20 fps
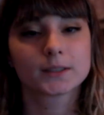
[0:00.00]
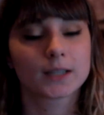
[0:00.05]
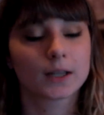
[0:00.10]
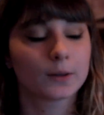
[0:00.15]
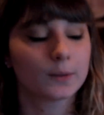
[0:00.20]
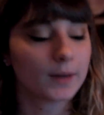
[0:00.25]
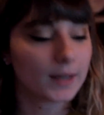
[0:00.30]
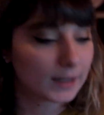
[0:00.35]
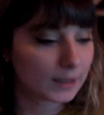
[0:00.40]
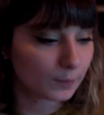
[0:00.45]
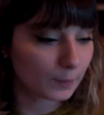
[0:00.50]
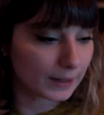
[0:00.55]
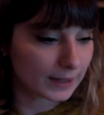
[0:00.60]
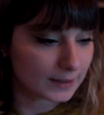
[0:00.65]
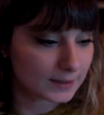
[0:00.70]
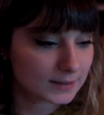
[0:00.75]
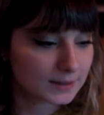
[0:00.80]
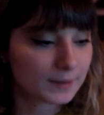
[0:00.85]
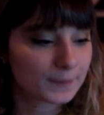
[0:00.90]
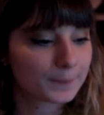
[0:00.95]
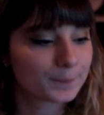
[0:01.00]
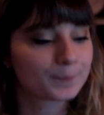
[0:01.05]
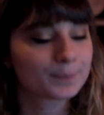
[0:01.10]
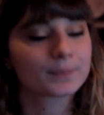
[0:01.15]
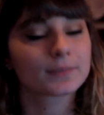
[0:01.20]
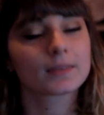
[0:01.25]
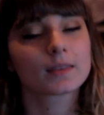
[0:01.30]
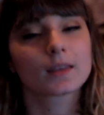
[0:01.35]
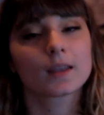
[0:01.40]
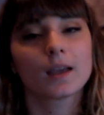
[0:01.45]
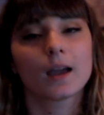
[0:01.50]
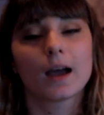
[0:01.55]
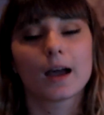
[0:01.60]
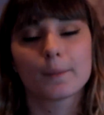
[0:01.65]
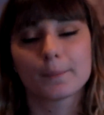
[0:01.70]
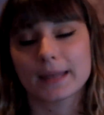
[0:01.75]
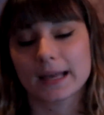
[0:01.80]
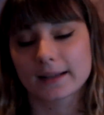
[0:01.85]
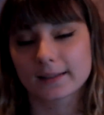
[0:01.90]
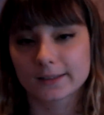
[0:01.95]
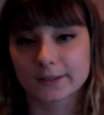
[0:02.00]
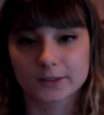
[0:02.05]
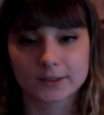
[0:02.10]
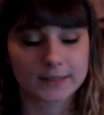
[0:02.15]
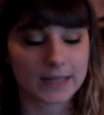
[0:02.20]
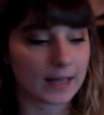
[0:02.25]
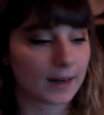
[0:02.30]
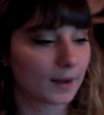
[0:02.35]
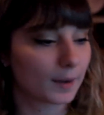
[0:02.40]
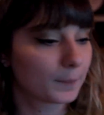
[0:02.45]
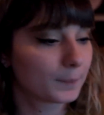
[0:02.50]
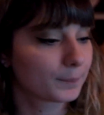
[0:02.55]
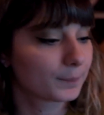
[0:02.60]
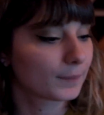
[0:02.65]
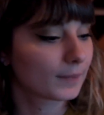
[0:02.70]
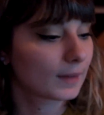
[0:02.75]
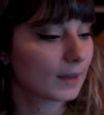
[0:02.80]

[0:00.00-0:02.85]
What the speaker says: So anyways, that clears that up.